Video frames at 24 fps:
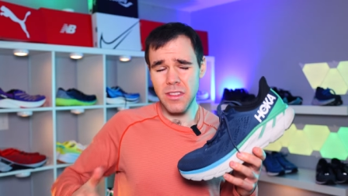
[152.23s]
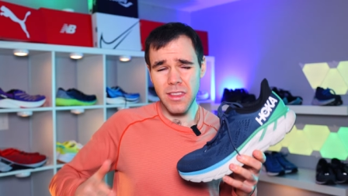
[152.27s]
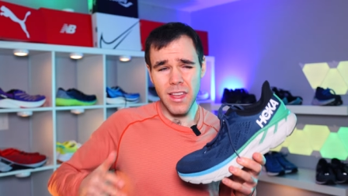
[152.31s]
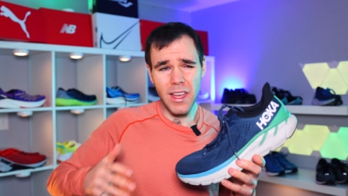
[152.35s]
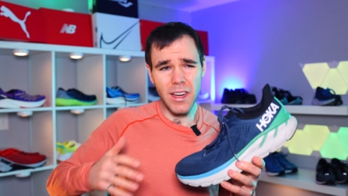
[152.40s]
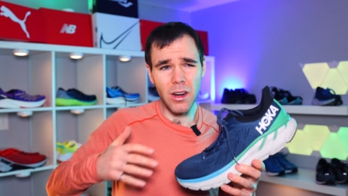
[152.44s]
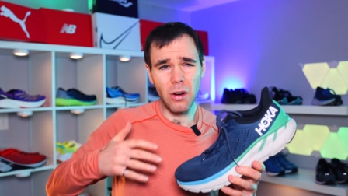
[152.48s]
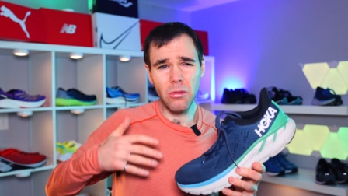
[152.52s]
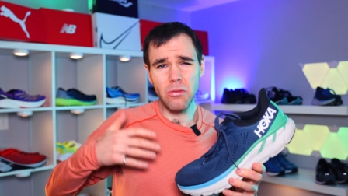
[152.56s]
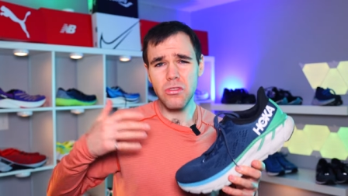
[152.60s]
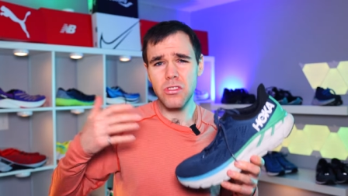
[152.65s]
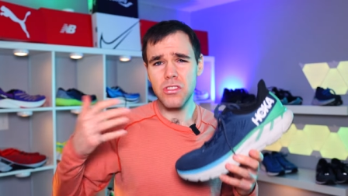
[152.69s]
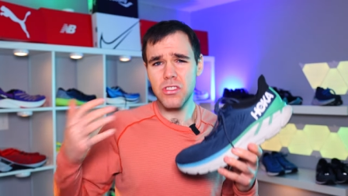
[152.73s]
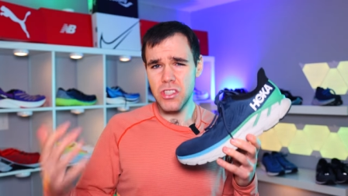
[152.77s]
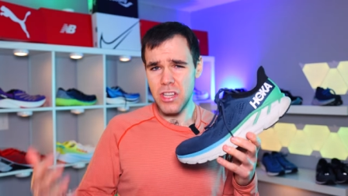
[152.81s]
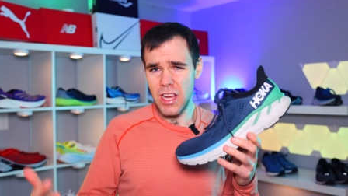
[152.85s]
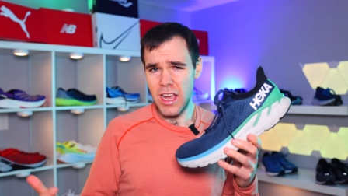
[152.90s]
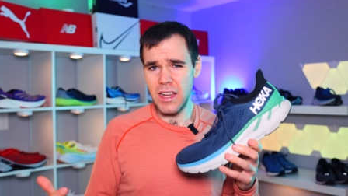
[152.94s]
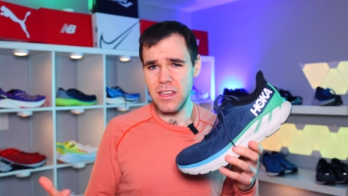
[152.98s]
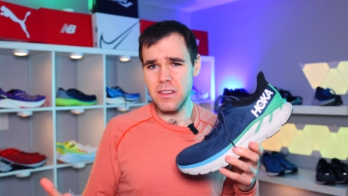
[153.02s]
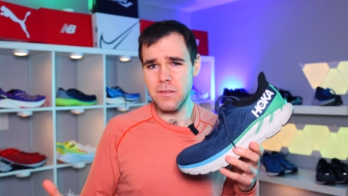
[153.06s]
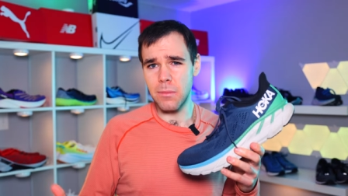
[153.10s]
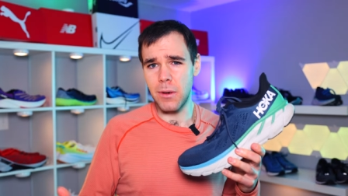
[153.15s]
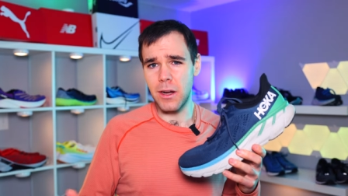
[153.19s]
They don't
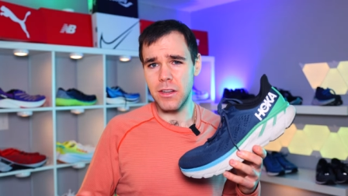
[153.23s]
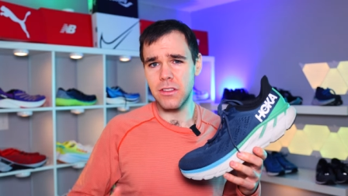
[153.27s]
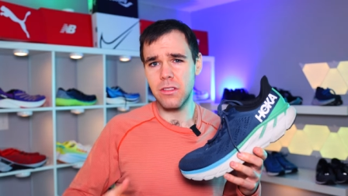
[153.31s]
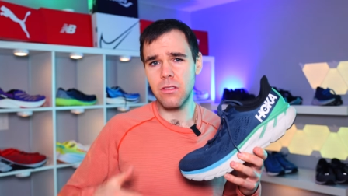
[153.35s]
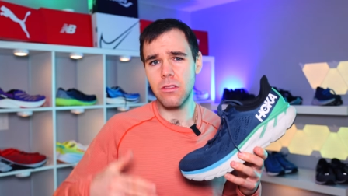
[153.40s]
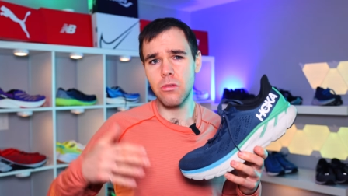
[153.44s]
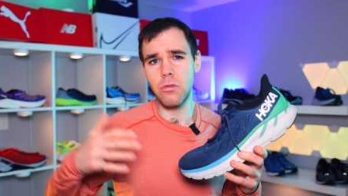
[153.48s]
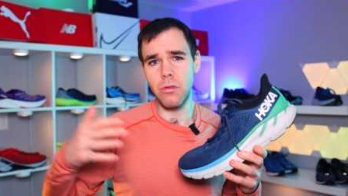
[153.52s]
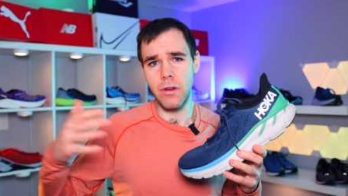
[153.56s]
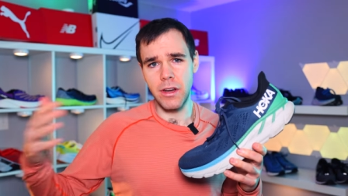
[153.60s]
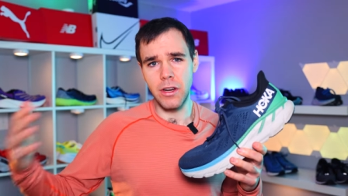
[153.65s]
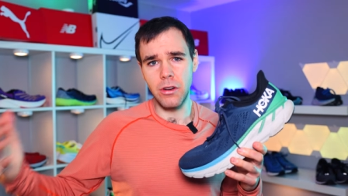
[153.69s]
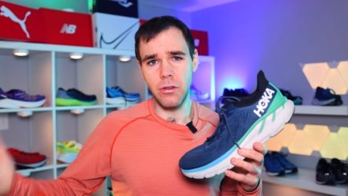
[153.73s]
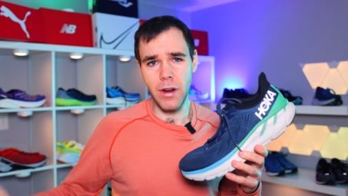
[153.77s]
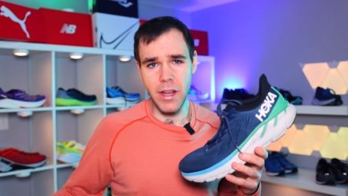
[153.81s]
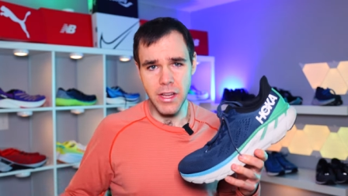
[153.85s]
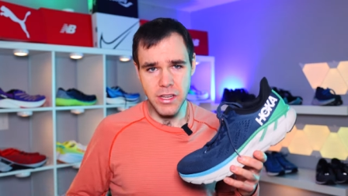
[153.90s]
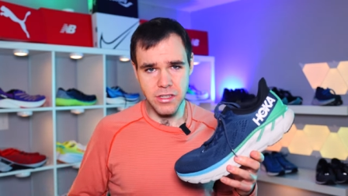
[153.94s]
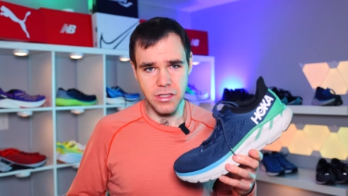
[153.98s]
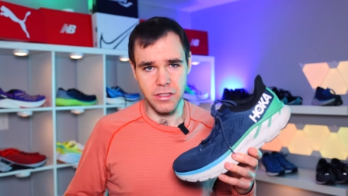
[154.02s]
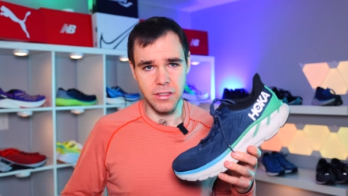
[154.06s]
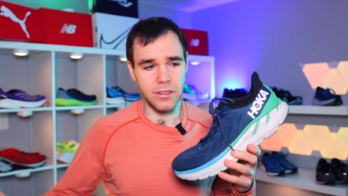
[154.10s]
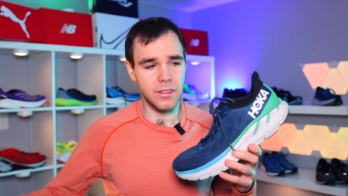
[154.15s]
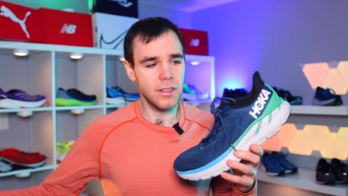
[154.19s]
change much through
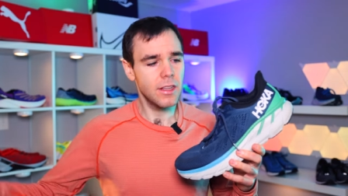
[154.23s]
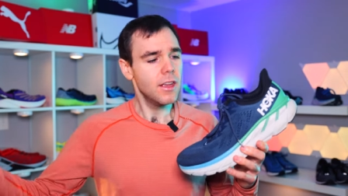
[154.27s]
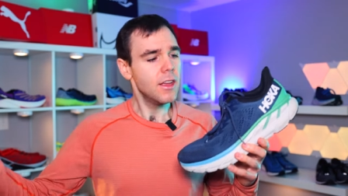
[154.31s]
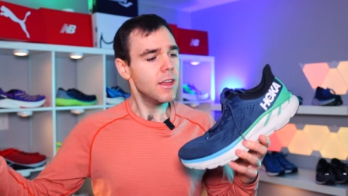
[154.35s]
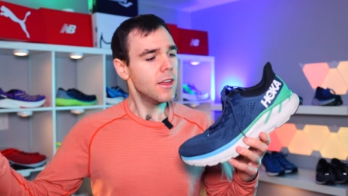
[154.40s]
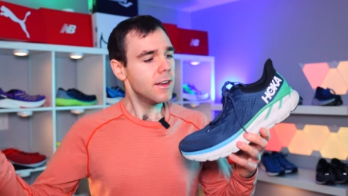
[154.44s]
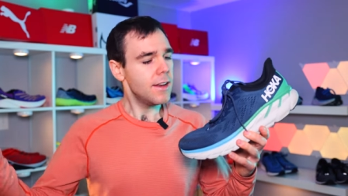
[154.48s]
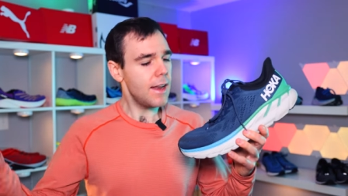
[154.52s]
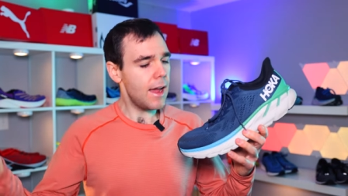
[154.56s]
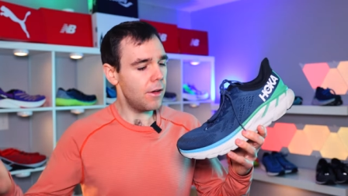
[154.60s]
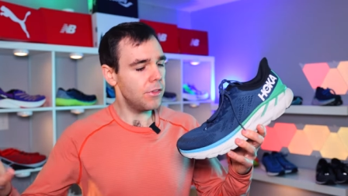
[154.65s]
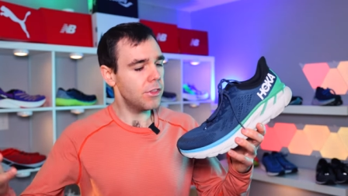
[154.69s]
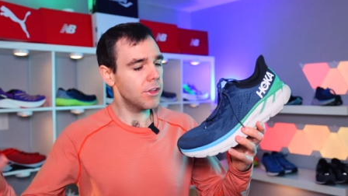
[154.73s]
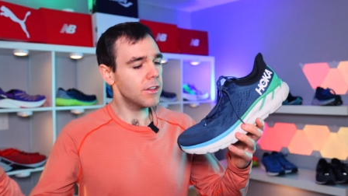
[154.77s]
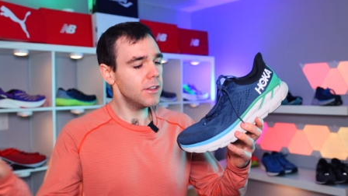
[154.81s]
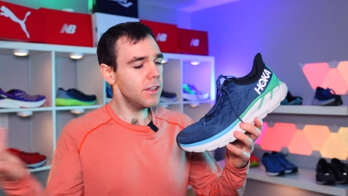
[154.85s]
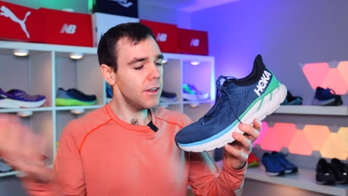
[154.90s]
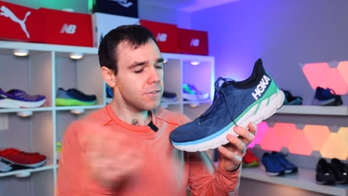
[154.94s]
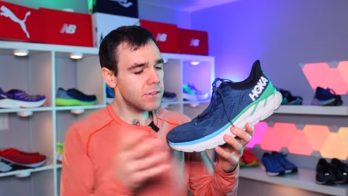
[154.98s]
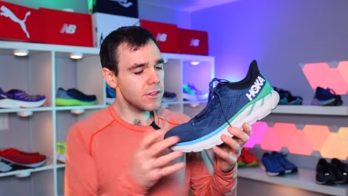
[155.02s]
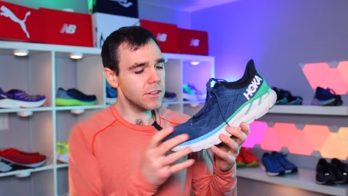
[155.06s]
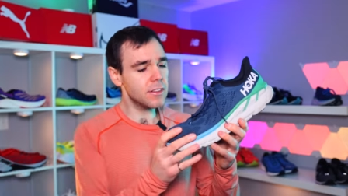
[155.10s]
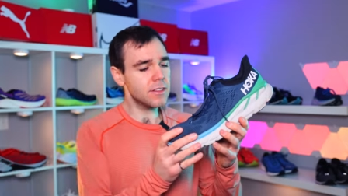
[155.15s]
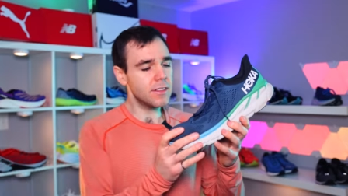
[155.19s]
iterations. Now, the
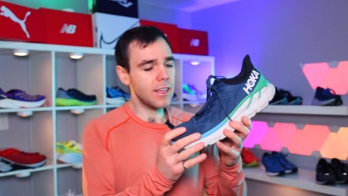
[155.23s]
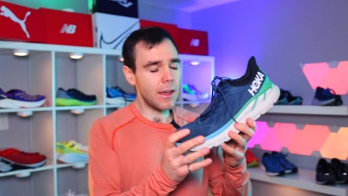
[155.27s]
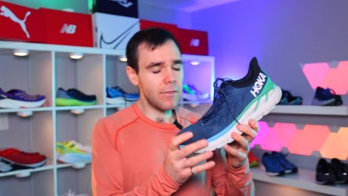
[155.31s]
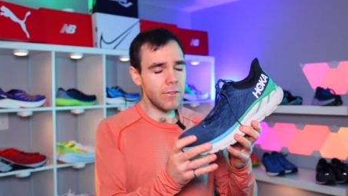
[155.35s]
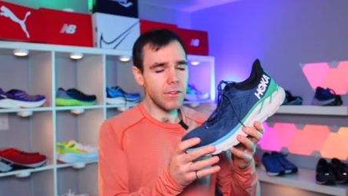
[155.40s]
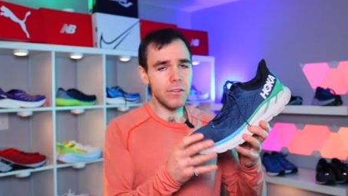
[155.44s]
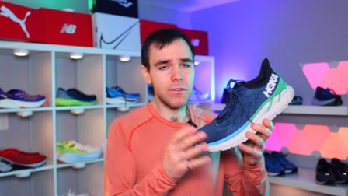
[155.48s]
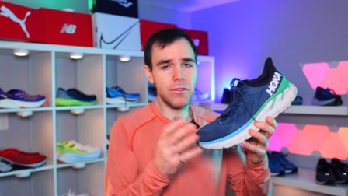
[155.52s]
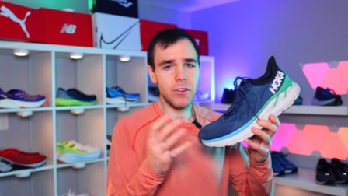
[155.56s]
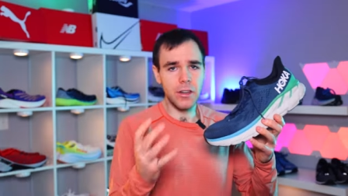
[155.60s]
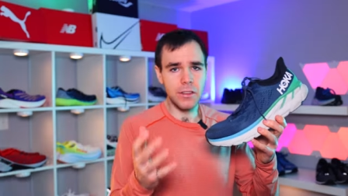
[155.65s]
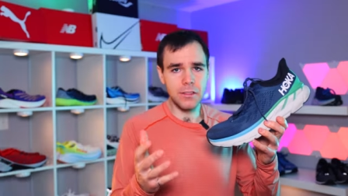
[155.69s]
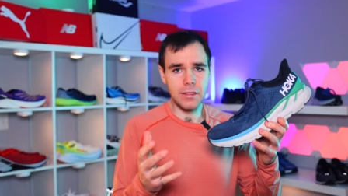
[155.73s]
Clifton seven, for